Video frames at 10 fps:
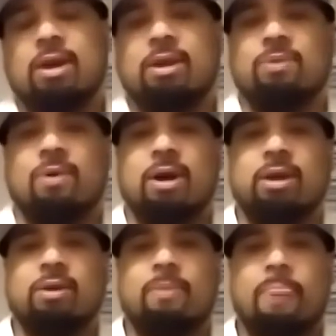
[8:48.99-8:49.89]

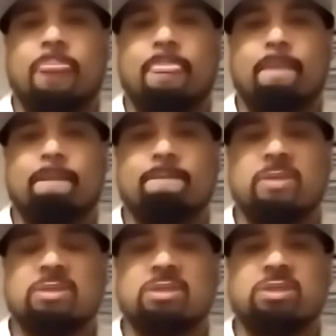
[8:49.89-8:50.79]
Anyway,
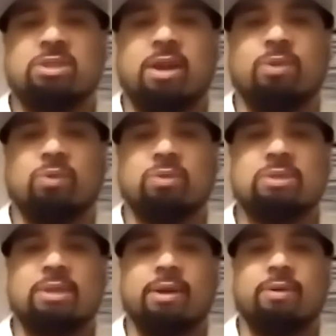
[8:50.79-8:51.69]
this is the J.
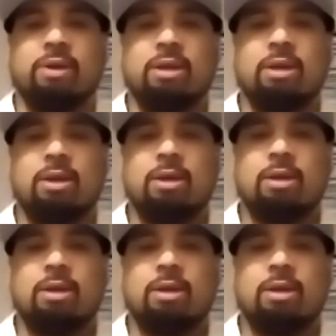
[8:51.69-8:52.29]
Roos Theory.